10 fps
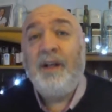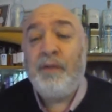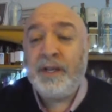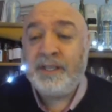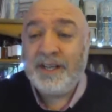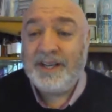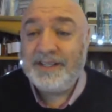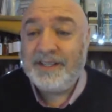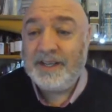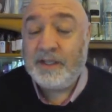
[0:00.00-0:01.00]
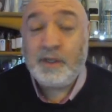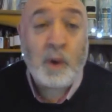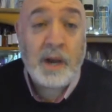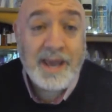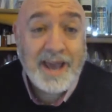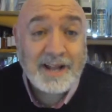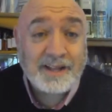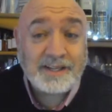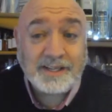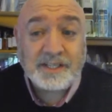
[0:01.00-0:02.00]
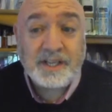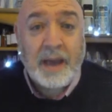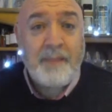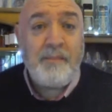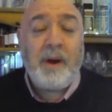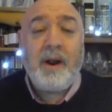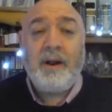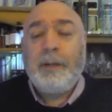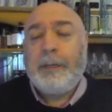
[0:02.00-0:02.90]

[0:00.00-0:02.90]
This is the 28th of December.